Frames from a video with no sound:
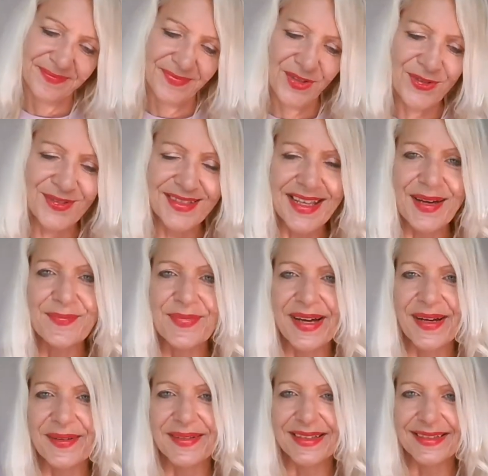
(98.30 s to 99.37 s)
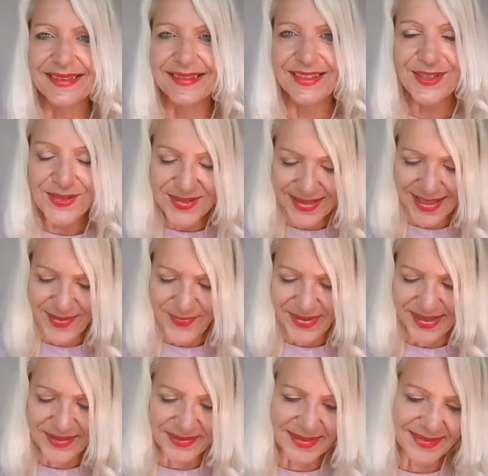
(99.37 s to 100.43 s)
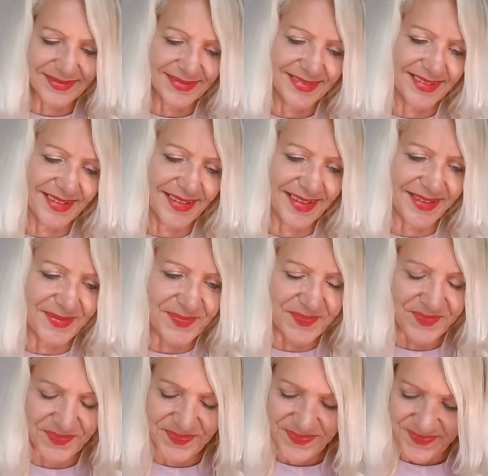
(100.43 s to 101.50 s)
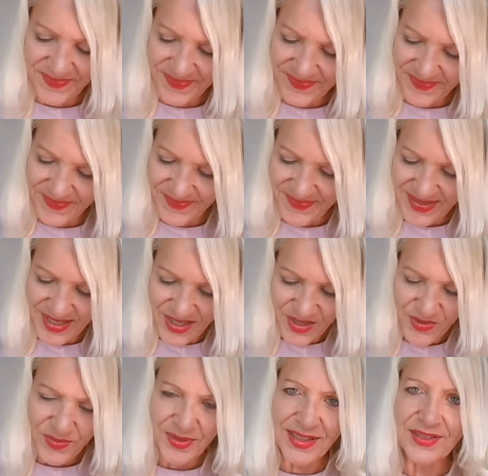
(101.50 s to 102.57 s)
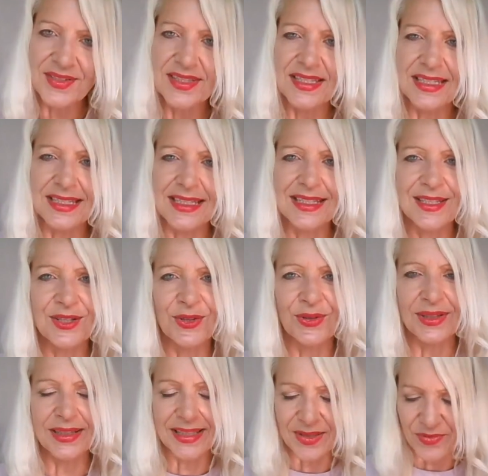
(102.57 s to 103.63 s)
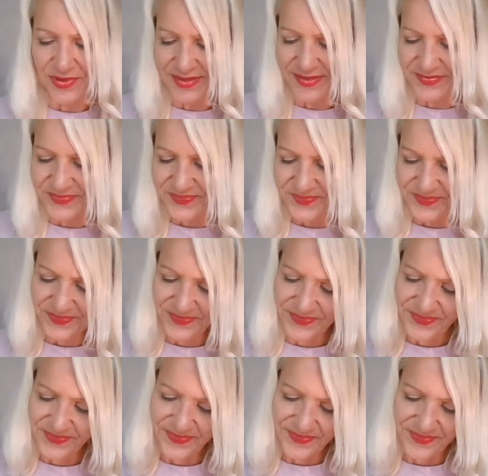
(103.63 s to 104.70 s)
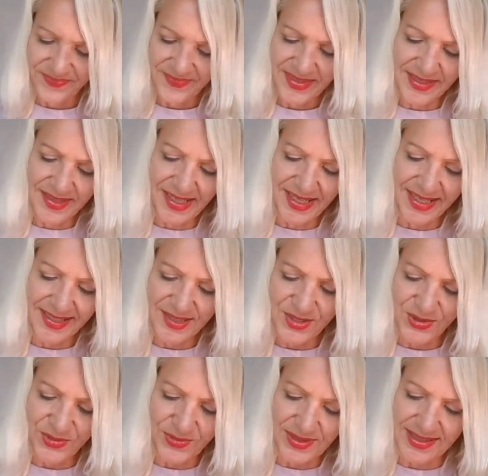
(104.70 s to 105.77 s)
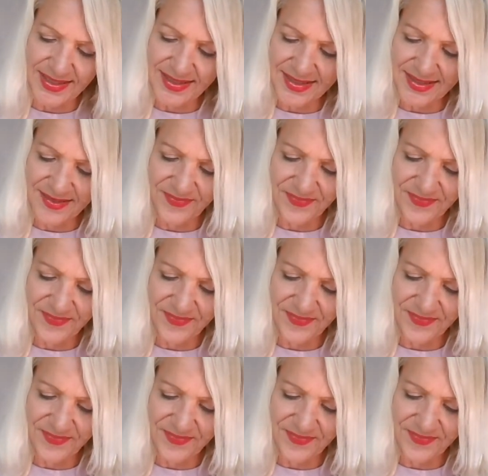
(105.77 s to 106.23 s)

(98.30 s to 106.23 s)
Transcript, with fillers: Use that power. Use that power. All right. What else do you need to know, Libra, in the next two weeks?